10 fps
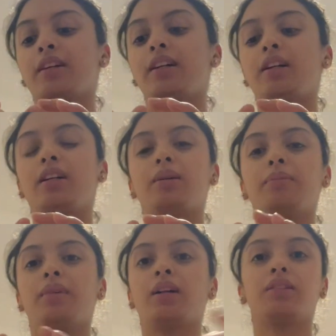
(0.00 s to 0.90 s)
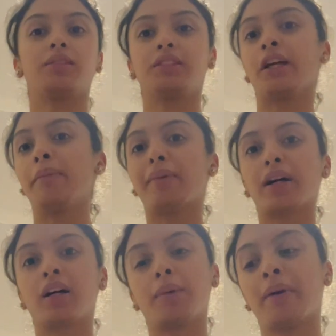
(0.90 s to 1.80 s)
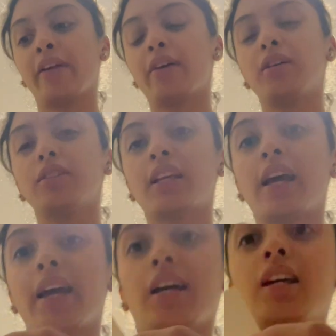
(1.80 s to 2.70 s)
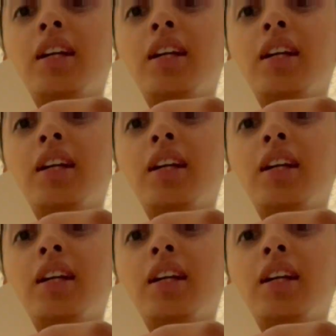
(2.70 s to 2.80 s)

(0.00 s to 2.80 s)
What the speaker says: a little stamp I got at Michael's, and